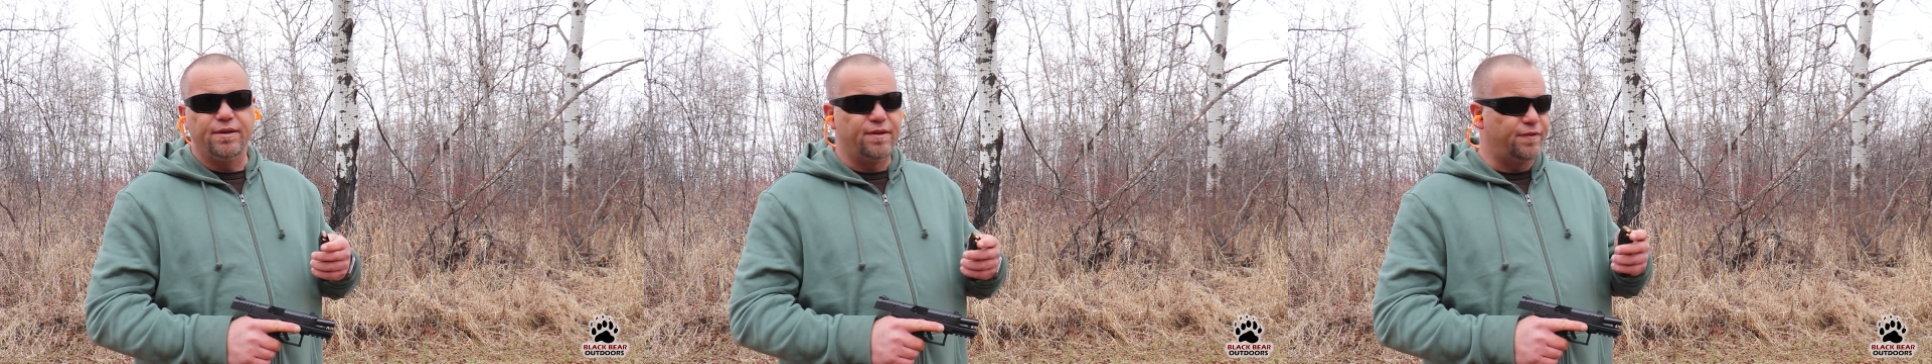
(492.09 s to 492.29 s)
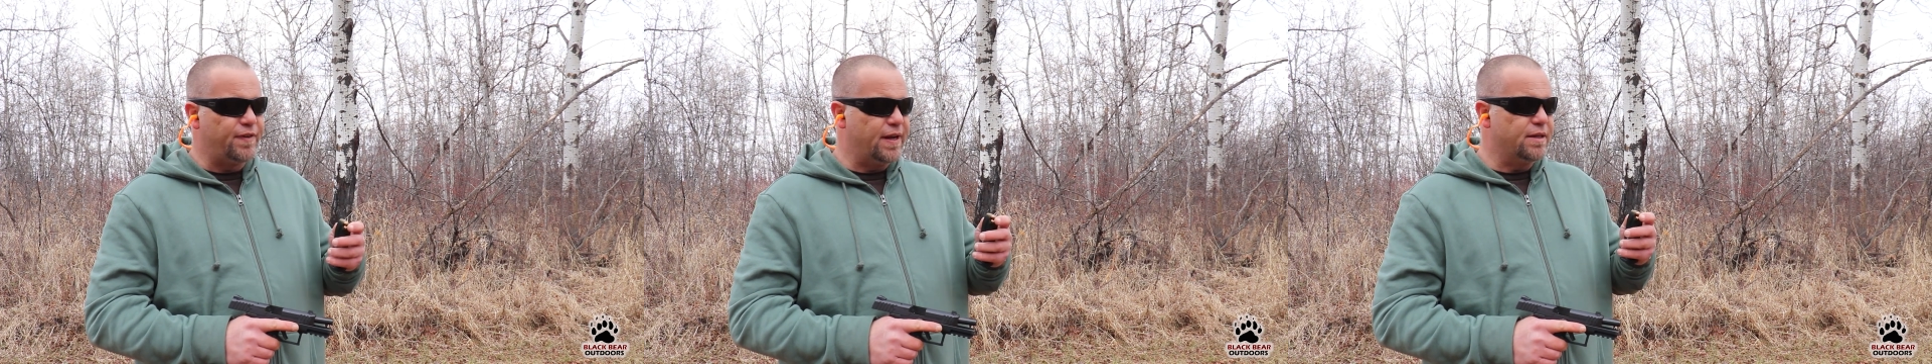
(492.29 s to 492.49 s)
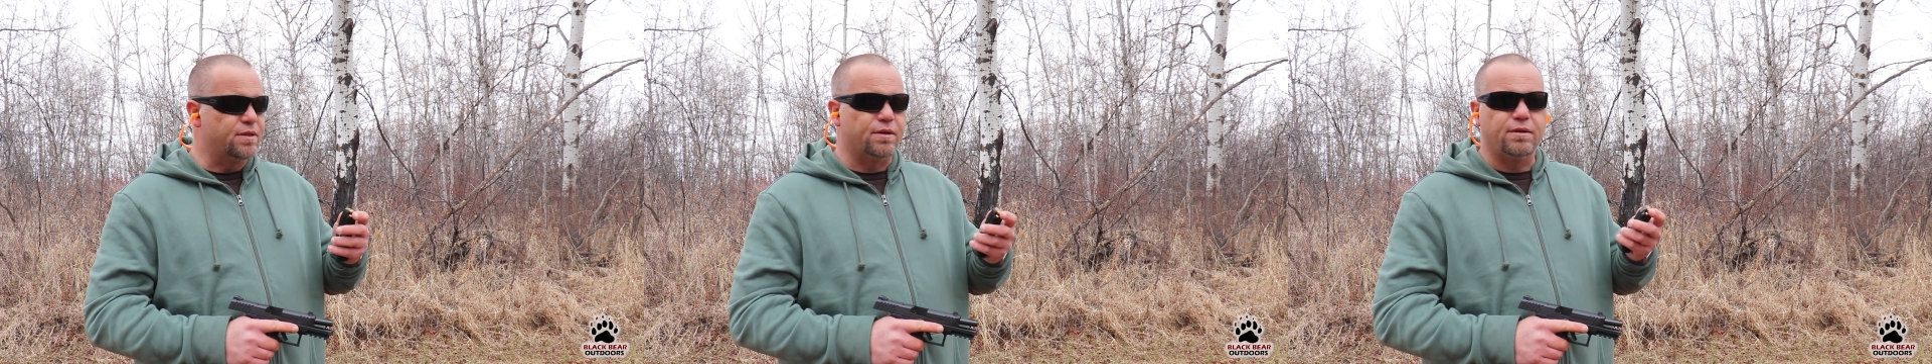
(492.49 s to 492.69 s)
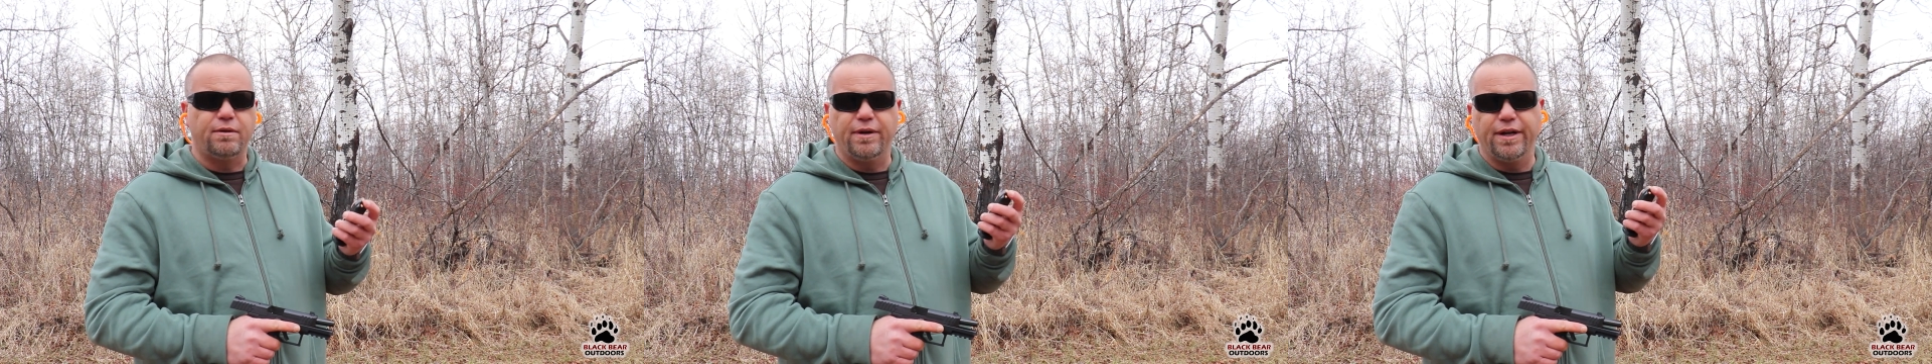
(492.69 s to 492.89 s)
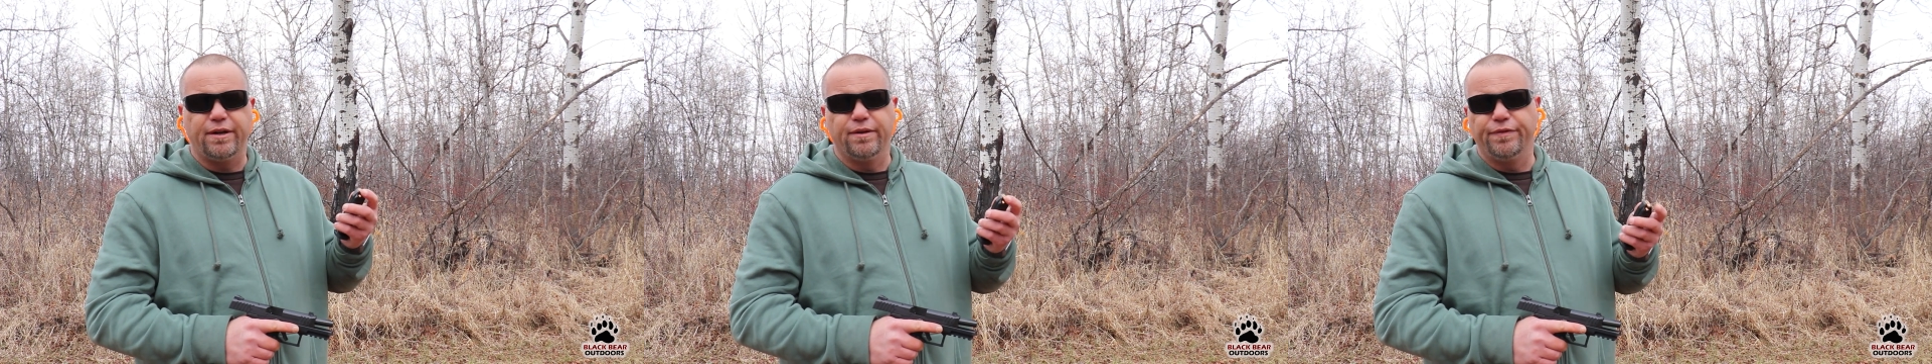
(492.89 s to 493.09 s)
Defense or
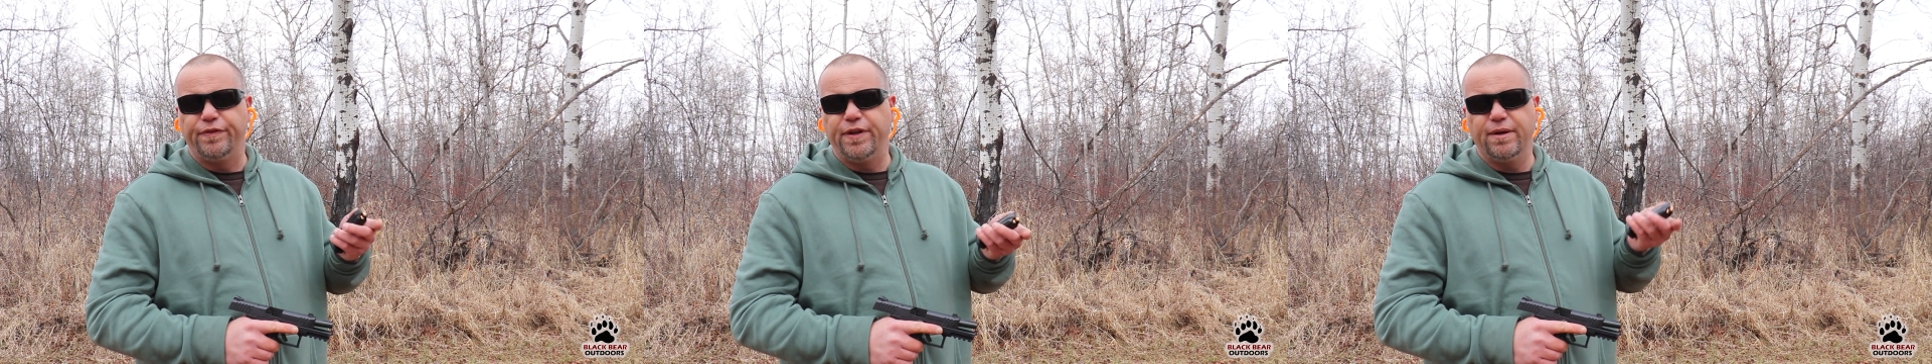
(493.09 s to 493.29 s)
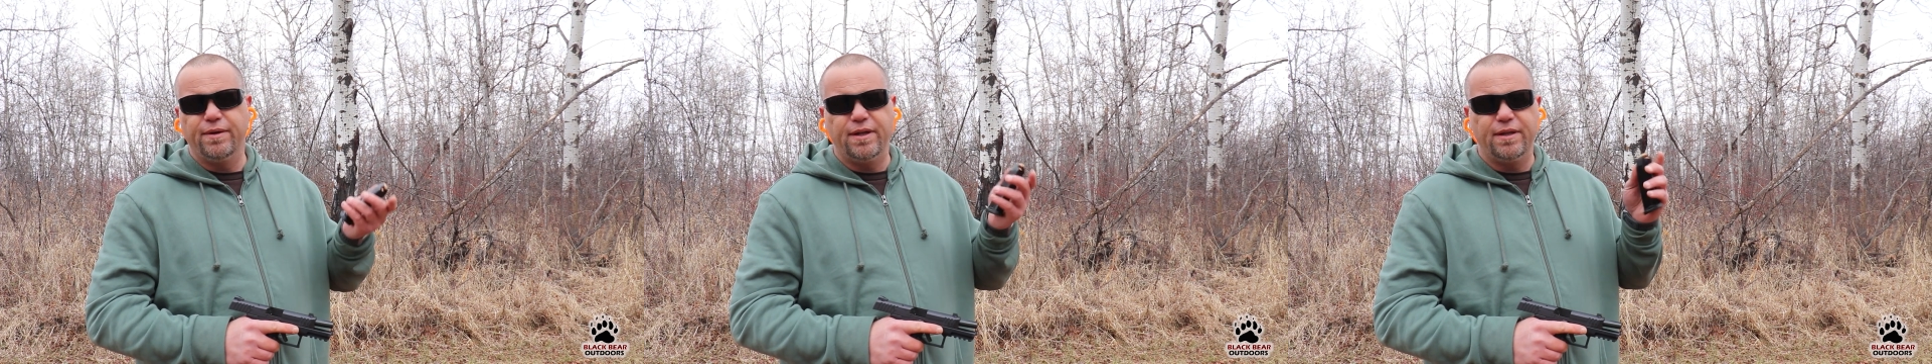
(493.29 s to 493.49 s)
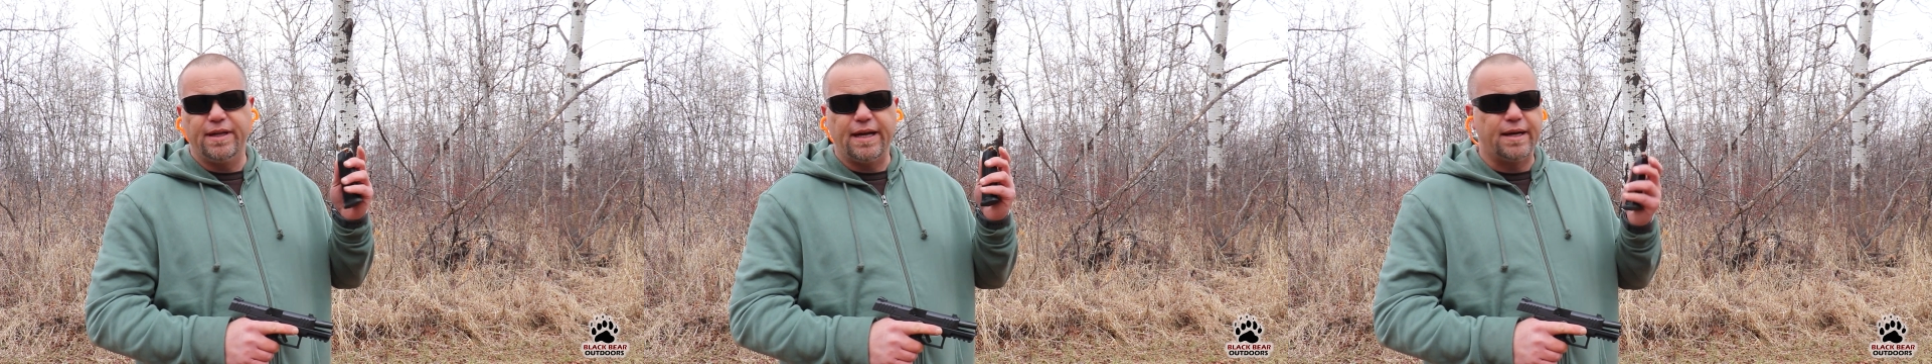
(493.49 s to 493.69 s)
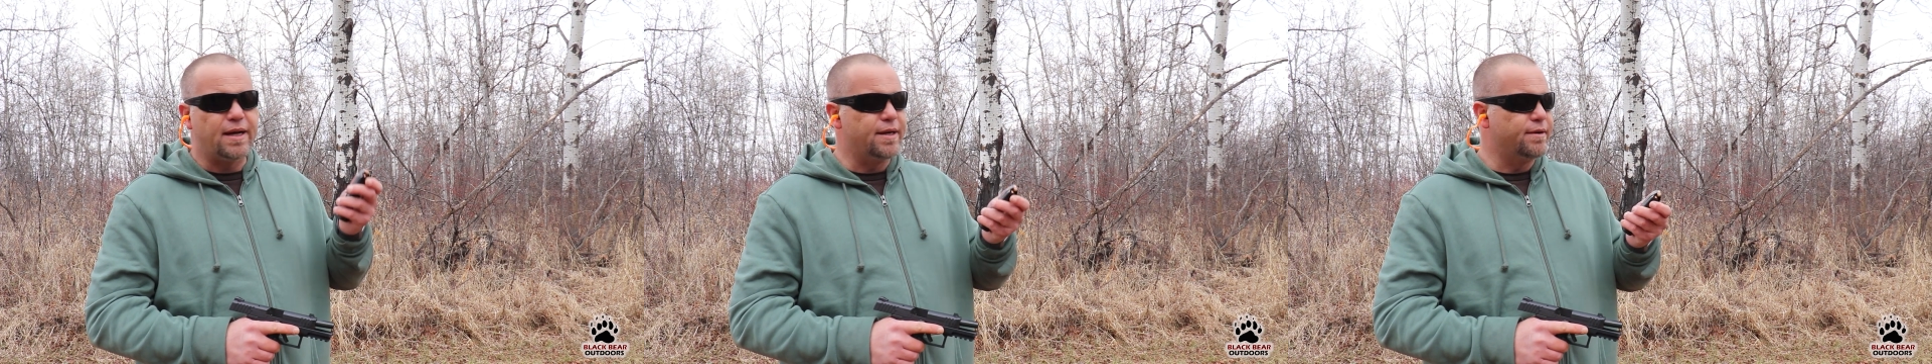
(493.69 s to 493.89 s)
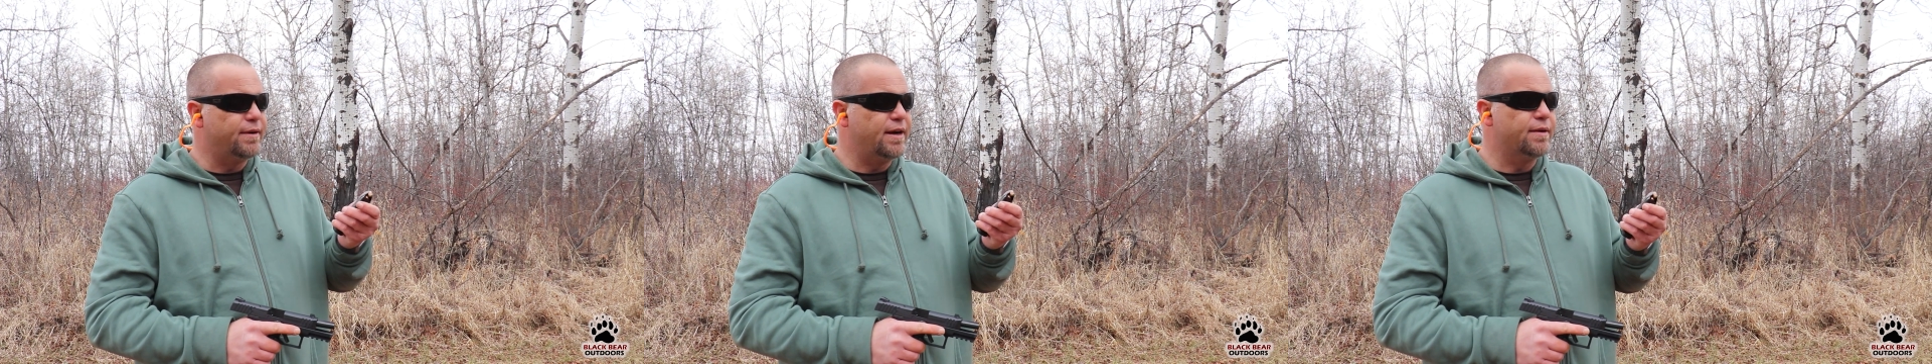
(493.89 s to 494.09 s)
Critical Duty, that
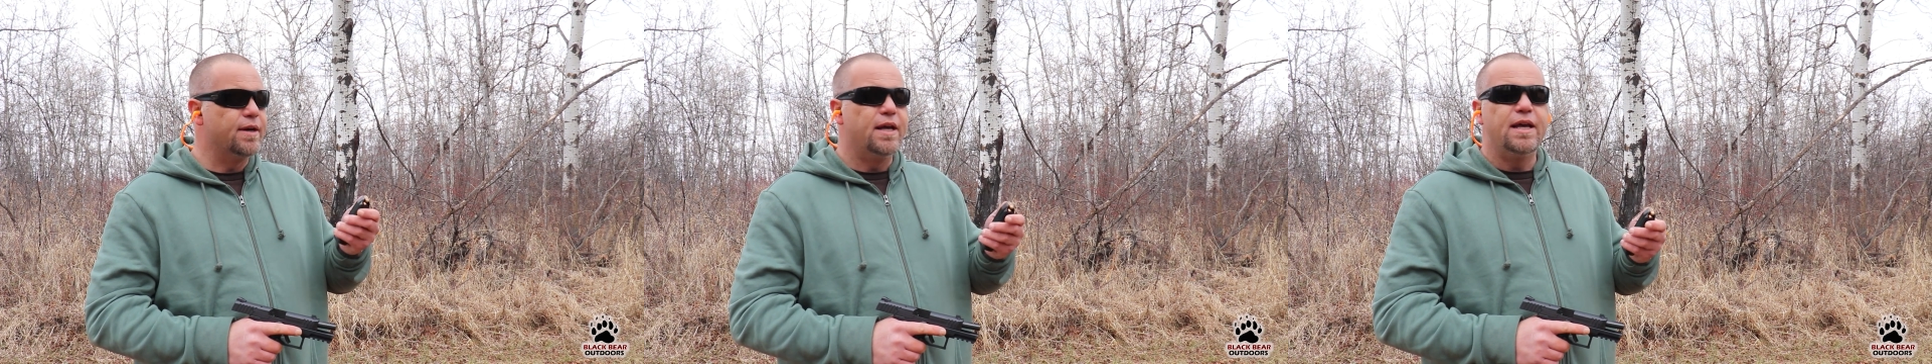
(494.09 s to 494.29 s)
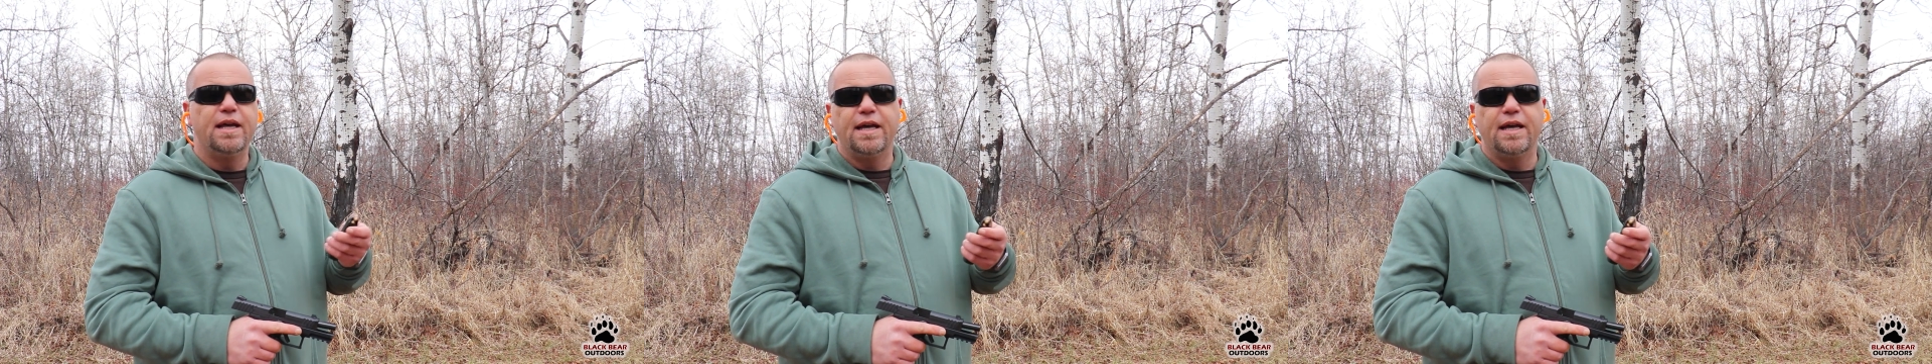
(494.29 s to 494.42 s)
kind of round.